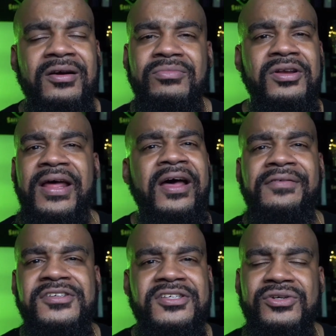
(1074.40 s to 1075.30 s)
would love
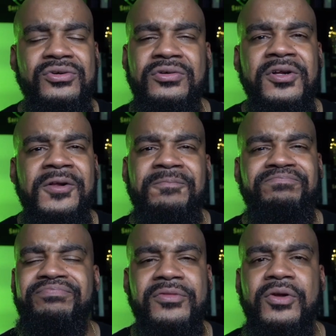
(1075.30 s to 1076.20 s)

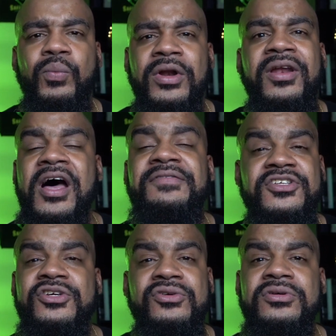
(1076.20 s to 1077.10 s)

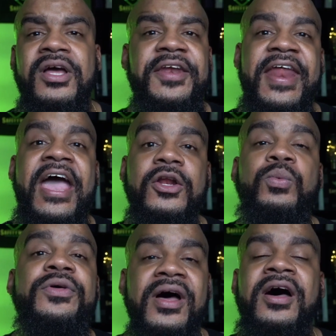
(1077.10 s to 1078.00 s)
to connect
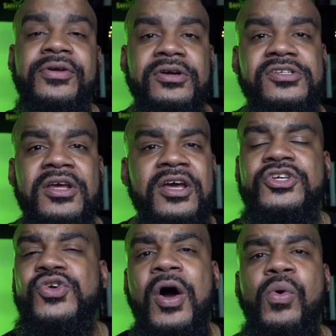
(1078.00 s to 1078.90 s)
with others.
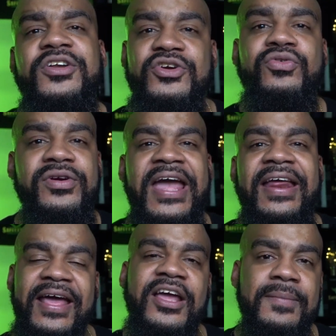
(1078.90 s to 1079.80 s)
So I want to create
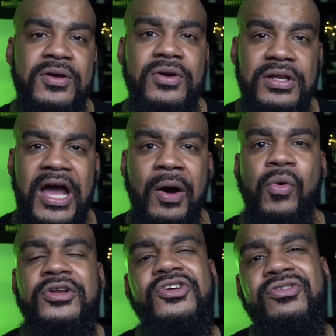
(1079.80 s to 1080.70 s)
a community. I
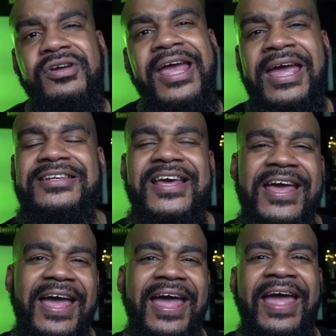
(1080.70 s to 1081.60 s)
want to create
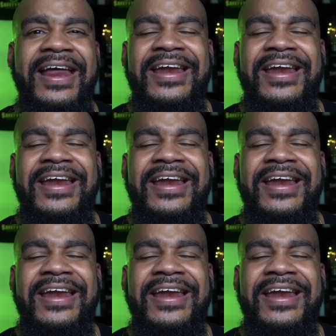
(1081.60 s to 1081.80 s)
an